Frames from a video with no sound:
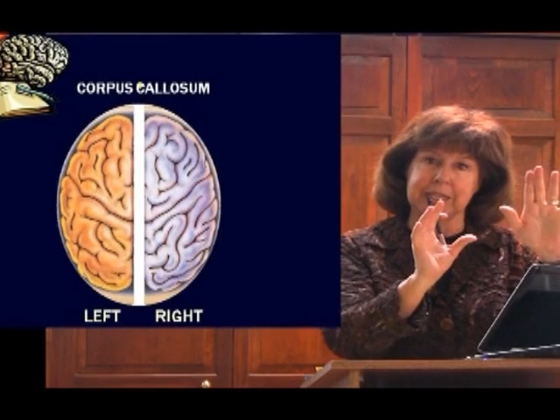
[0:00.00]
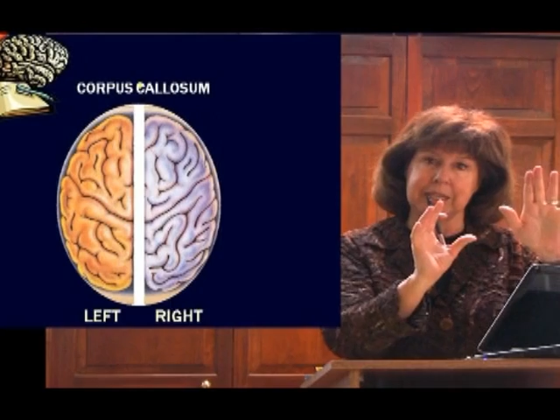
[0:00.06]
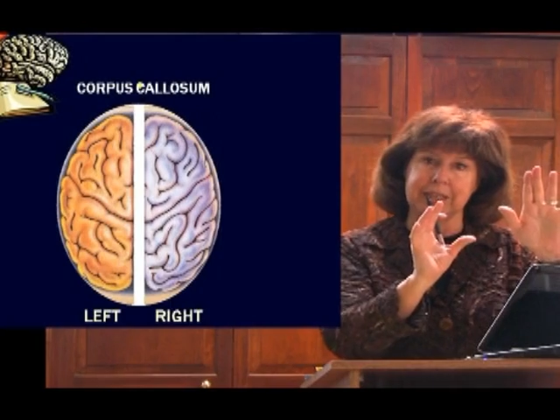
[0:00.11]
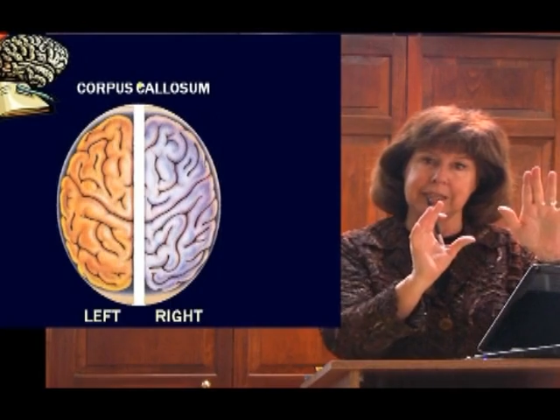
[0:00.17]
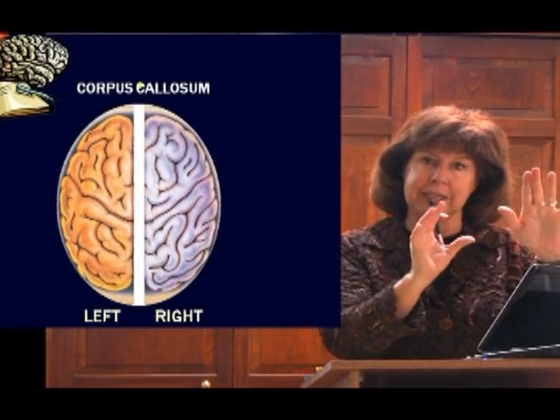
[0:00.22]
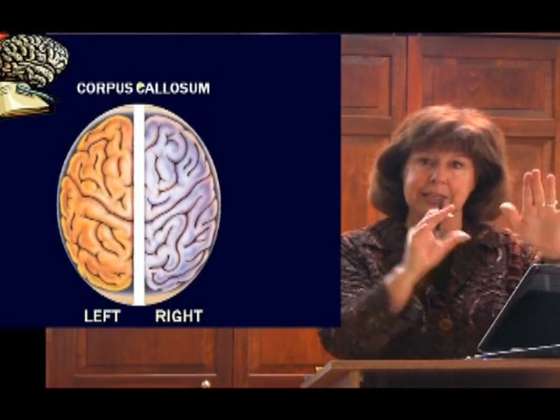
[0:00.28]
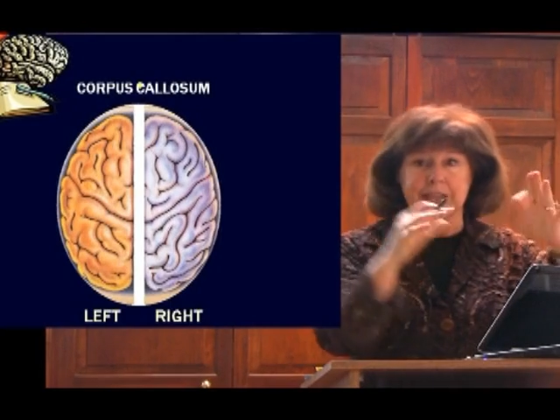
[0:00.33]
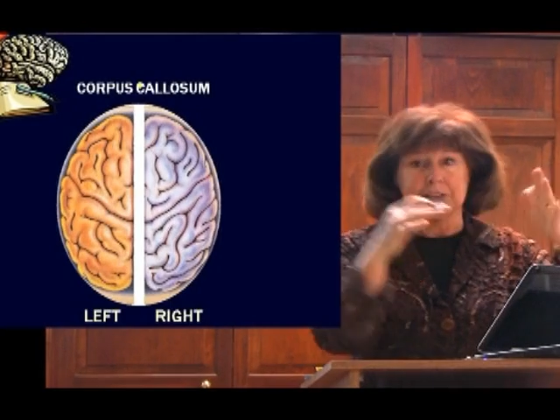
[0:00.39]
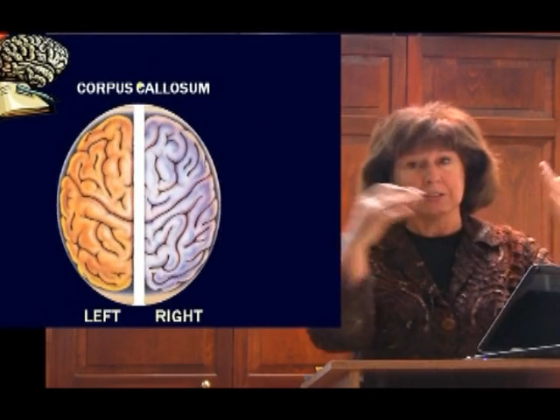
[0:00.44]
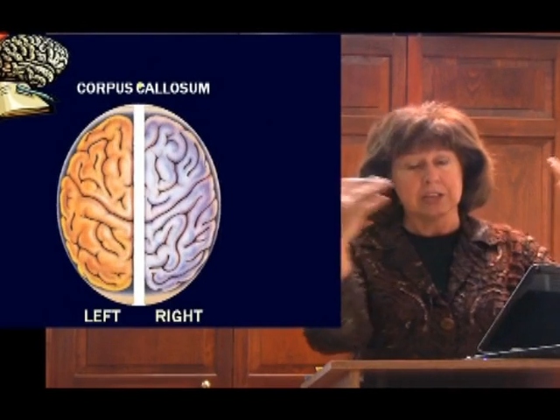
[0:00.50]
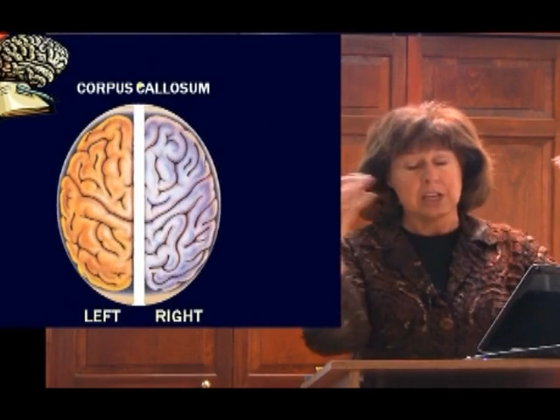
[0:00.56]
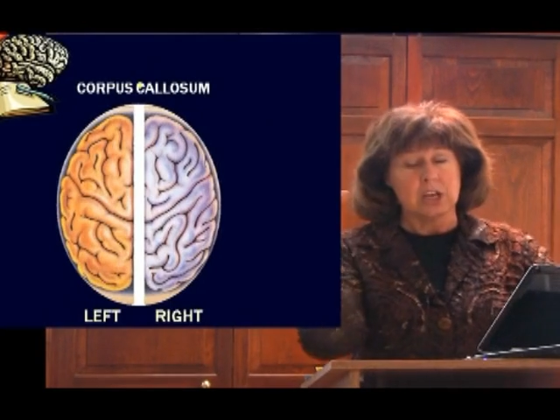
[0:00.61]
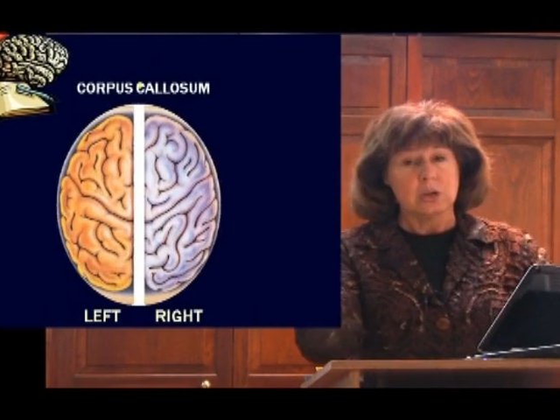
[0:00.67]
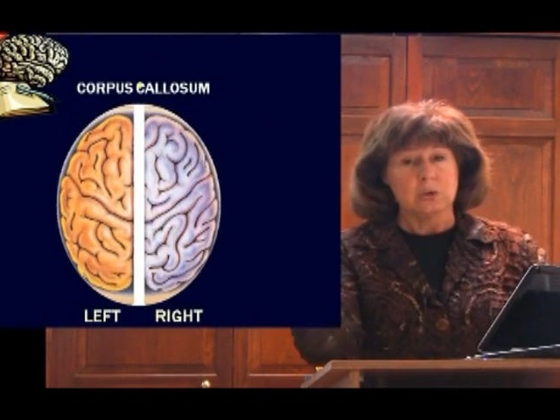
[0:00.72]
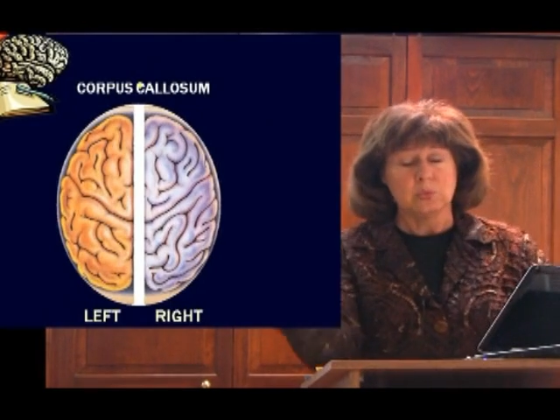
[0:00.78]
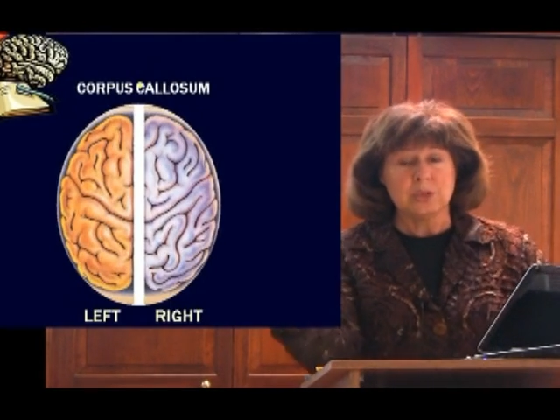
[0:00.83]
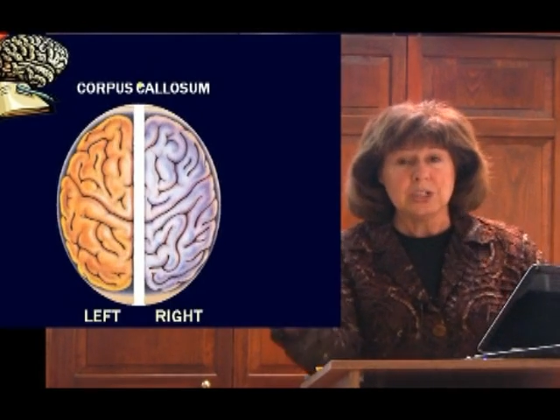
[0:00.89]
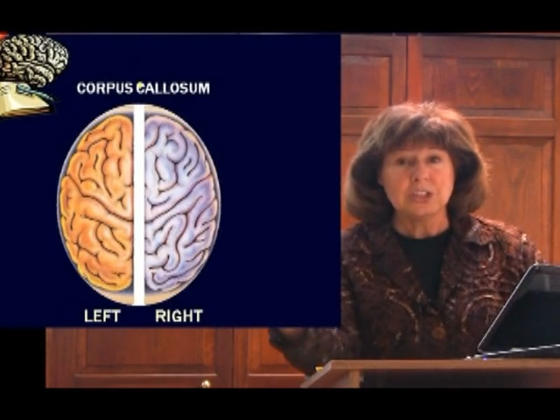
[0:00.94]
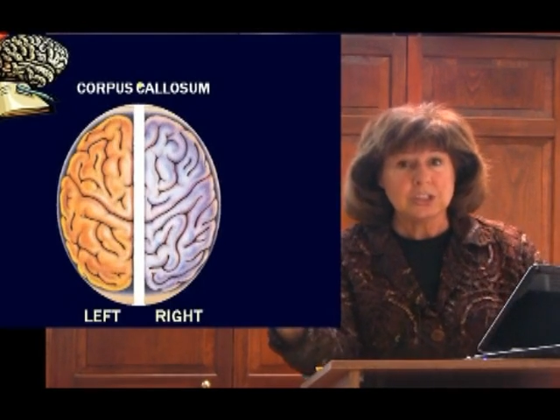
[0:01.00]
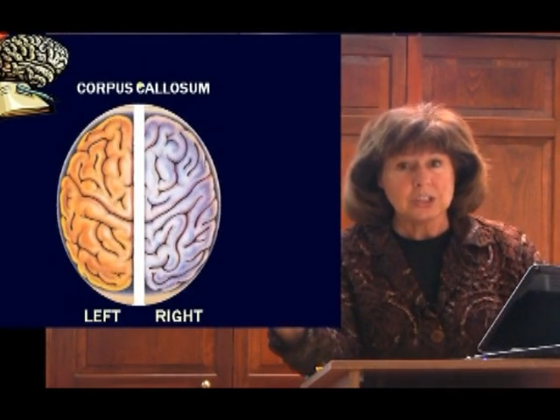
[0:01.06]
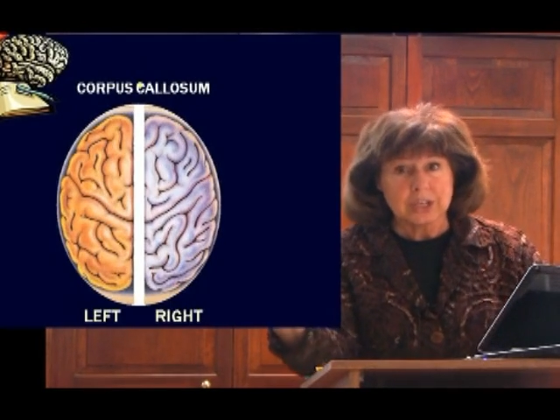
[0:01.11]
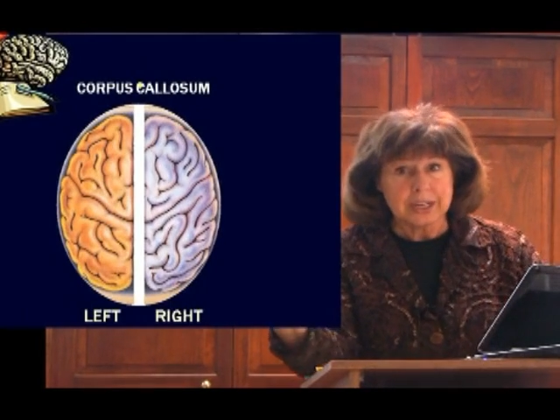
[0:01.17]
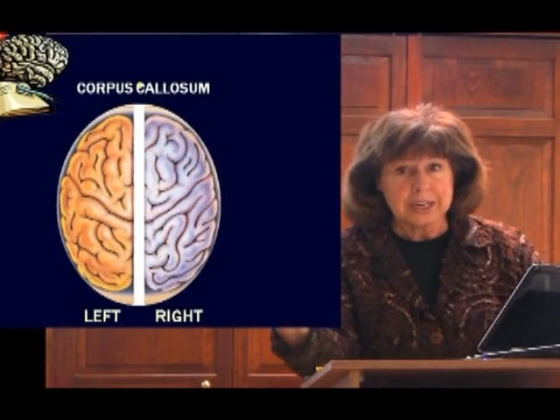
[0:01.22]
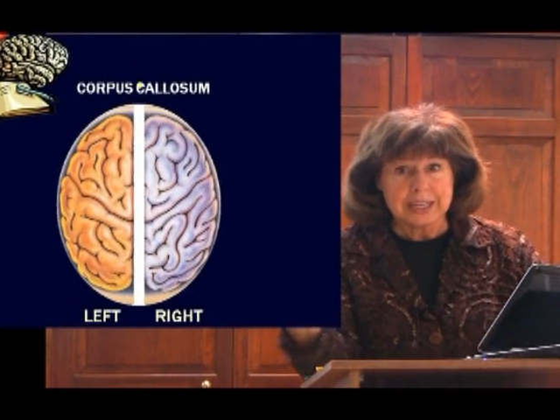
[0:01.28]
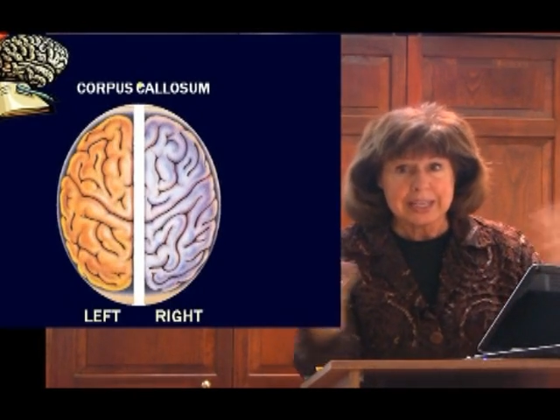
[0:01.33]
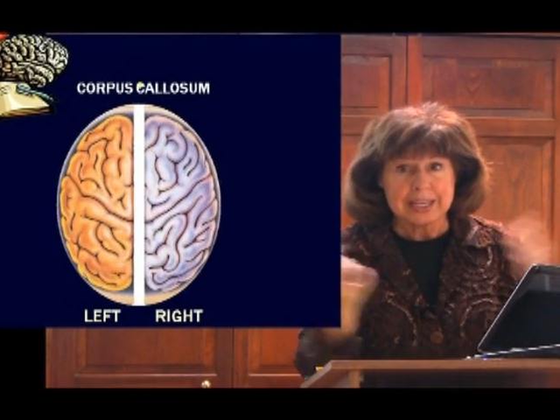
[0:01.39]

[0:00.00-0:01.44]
at things, we shut a